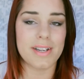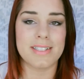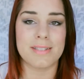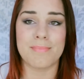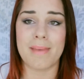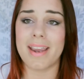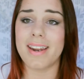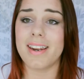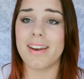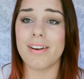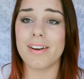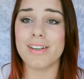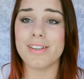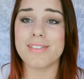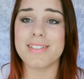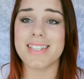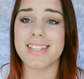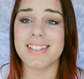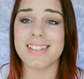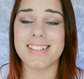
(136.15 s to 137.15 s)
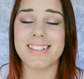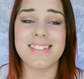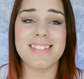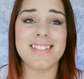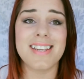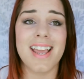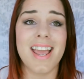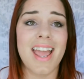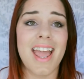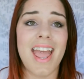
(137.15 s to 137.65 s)
It's made here in New
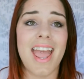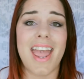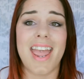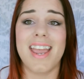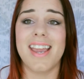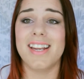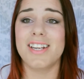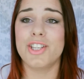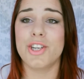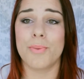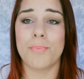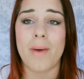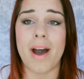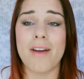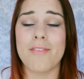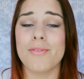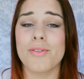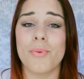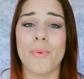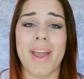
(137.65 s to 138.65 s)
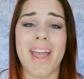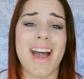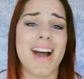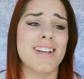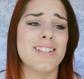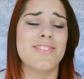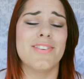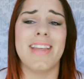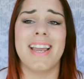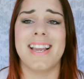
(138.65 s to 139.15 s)
Zealand and you buy from the
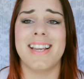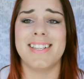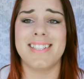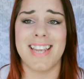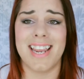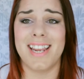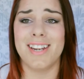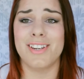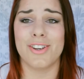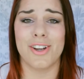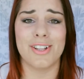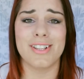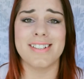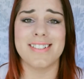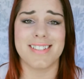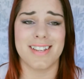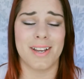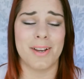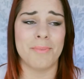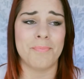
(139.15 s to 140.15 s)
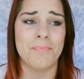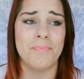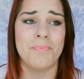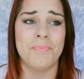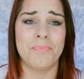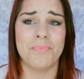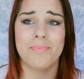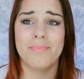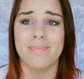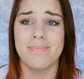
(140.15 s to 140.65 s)
warehouse for like $10 a
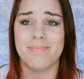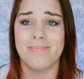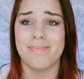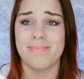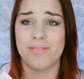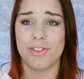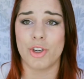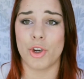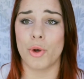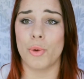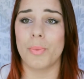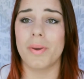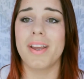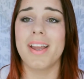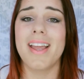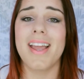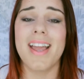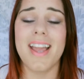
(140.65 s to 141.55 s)
tube.